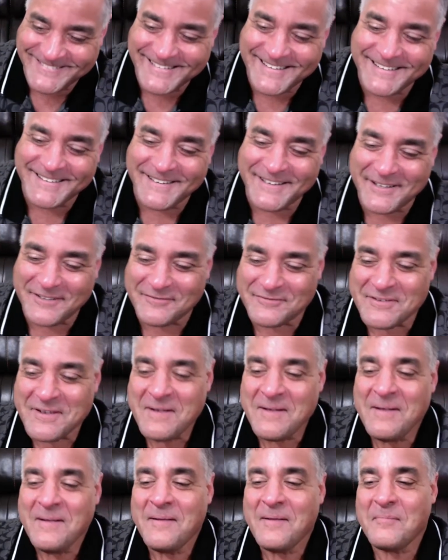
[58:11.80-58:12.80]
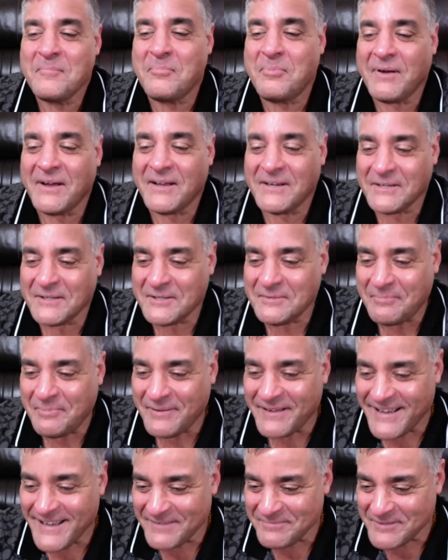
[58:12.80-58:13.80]
love buttered
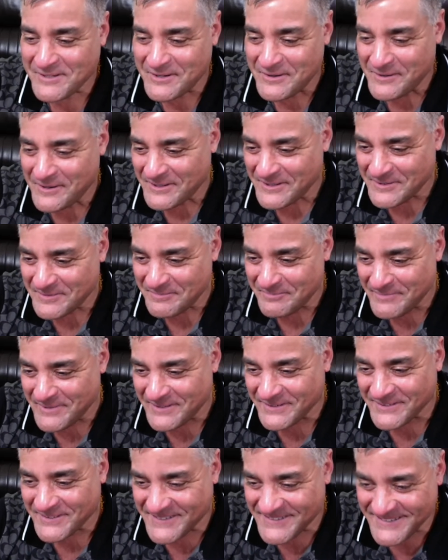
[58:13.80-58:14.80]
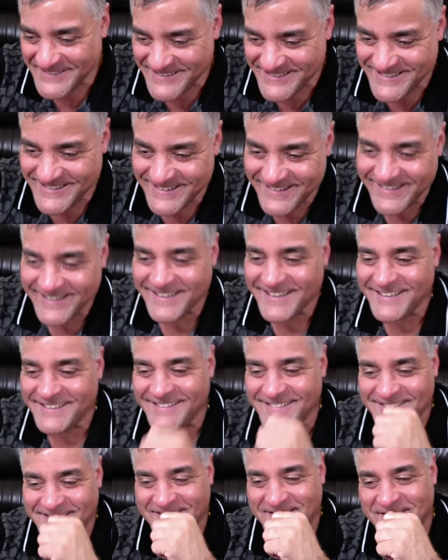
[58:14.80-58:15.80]
popcorn and milk jugs.
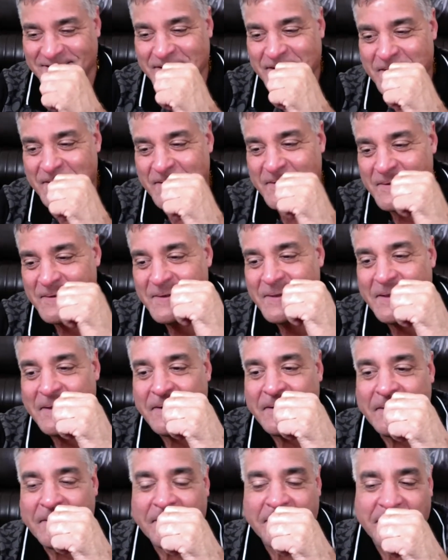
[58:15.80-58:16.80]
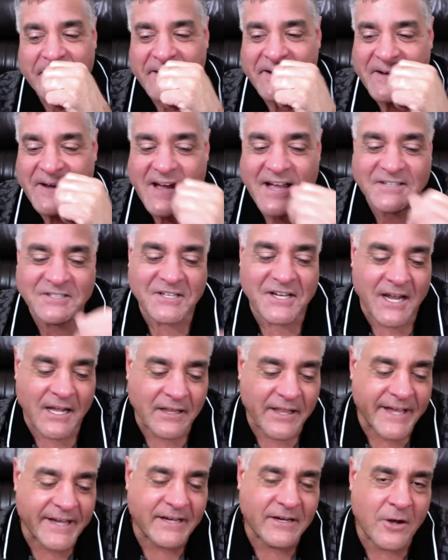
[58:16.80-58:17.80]
Oh my gosh. And I
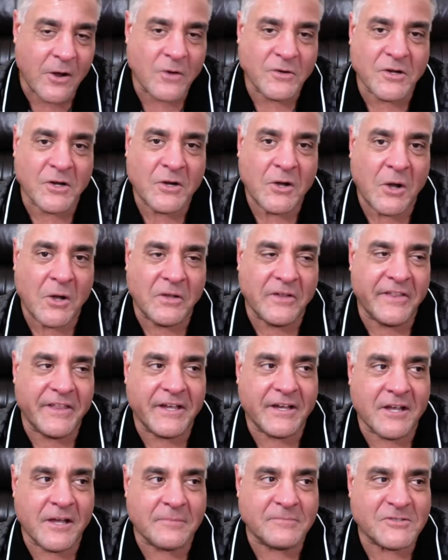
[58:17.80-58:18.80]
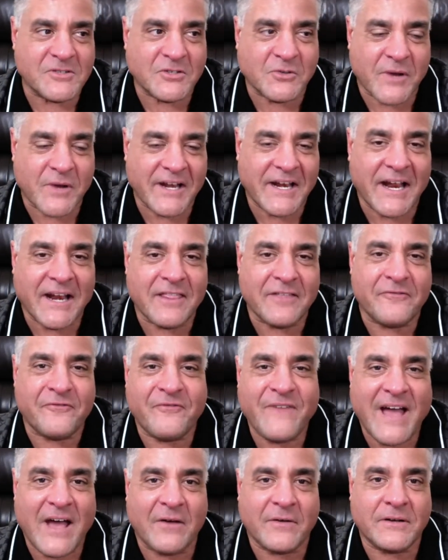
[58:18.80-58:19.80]
like Coca Cola that comes straight out of the
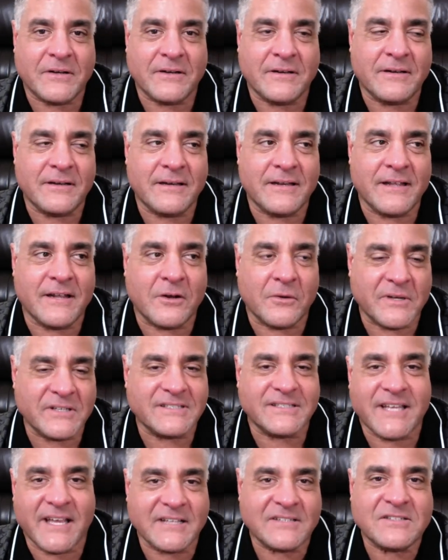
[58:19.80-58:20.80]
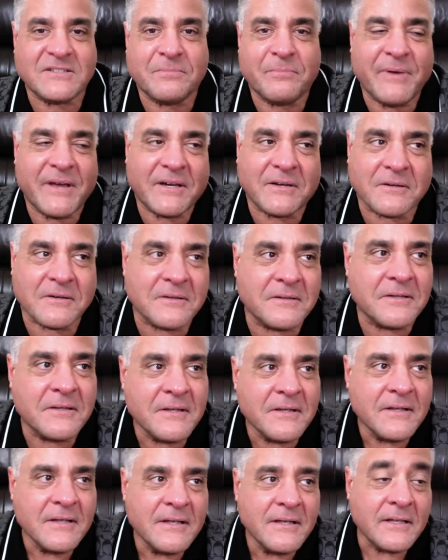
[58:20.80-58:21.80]
fountain. It always tastes better,
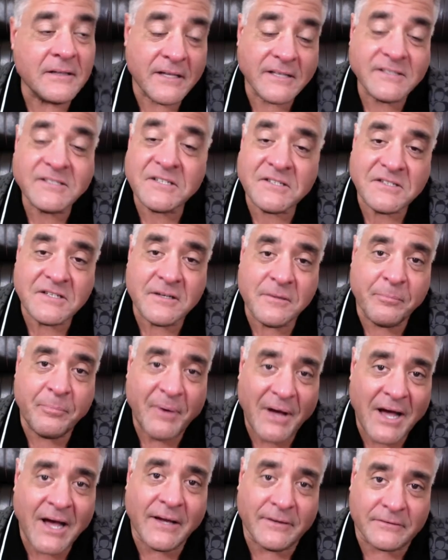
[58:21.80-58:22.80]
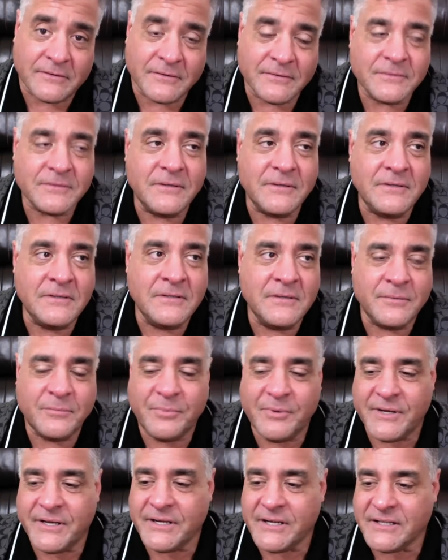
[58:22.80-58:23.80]
unless it's in a bottle,
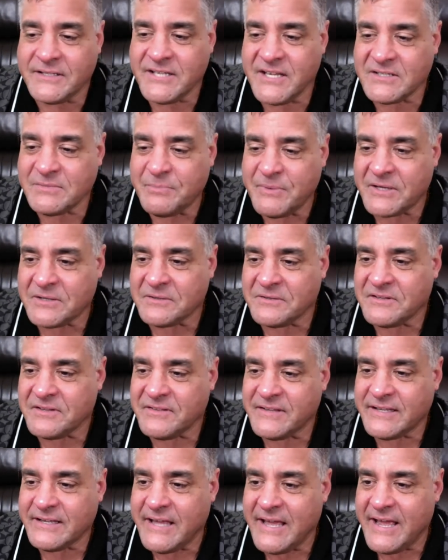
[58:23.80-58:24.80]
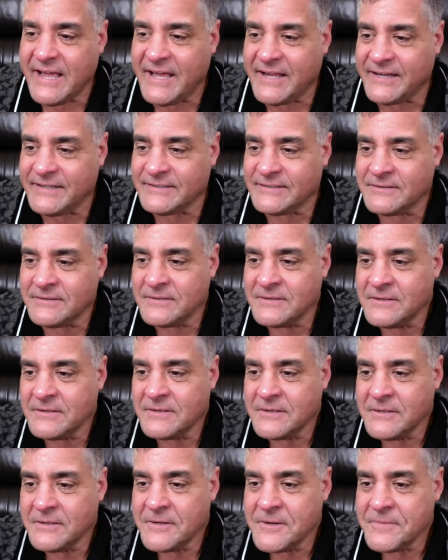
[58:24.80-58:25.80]
but uh, tastes better than the can.
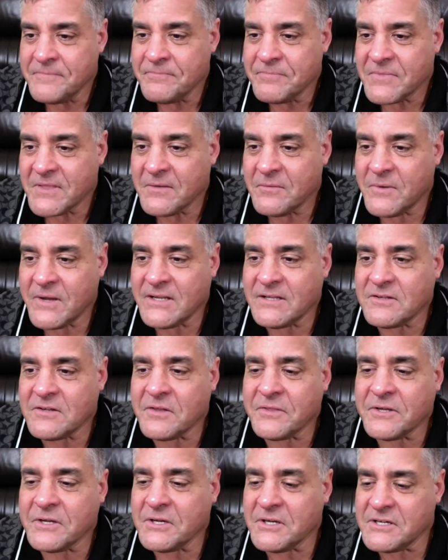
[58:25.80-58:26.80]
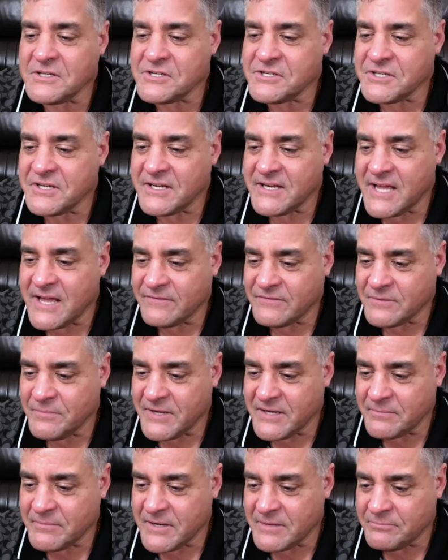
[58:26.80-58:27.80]
Why does all the good shit have to
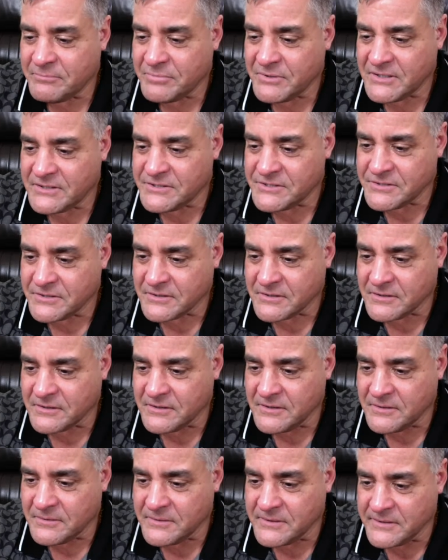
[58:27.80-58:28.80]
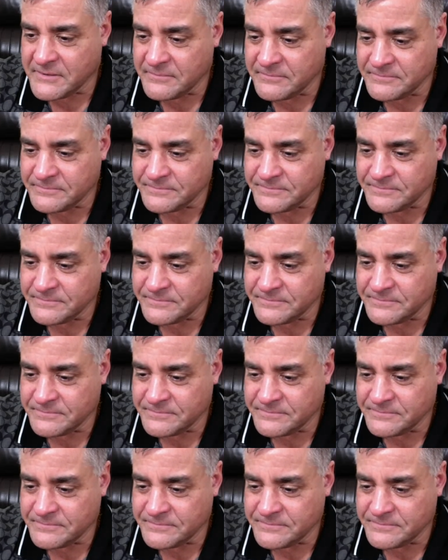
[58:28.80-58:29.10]
make my blood sugar go up?